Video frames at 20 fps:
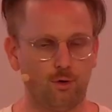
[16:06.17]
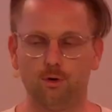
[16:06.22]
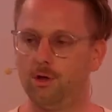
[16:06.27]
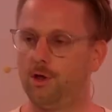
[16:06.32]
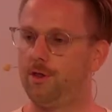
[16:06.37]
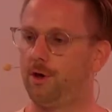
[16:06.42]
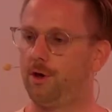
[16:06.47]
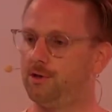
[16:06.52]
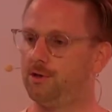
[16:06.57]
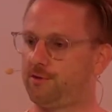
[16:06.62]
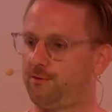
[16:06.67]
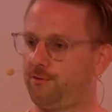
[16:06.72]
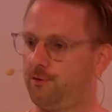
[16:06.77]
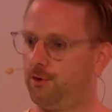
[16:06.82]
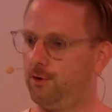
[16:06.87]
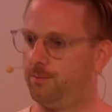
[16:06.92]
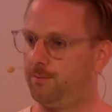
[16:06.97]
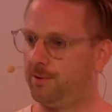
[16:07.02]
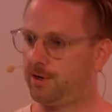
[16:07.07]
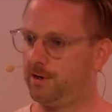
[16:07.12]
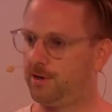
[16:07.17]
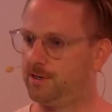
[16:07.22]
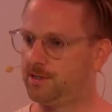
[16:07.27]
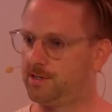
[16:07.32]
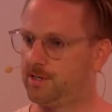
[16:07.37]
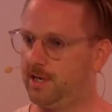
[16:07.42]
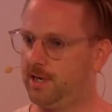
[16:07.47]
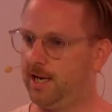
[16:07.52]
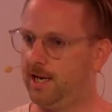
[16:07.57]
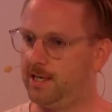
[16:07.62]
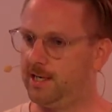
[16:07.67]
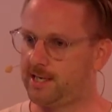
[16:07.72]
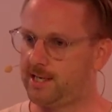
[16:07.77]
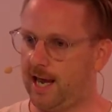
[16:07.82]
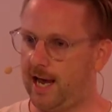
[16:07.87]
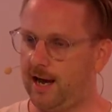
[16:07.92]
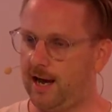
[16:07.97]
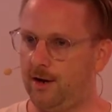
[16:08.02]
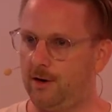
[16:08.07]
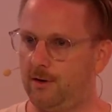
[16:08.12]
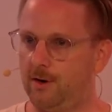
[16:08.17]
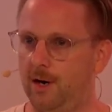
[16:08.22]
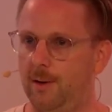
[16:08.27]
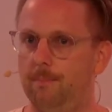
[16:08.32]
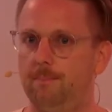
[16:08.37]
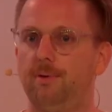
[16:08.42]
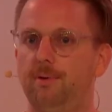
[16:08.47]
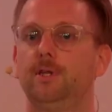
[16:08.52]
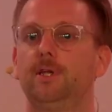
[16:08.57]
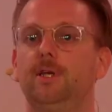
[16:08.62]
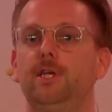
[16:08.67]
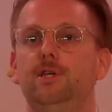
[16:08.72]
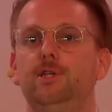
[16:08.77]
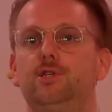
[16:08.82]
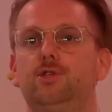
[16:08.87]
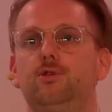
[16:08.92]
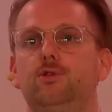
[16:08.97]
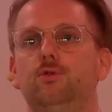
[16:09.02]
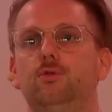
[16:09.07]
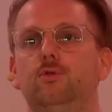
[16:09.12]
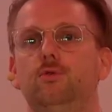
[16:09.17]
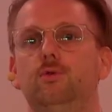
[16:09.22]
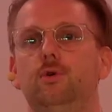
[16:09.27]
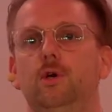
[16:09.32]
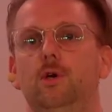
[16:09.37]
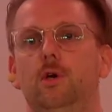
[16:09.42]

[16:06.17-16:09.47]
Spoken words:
of those fruit, because it is our ability to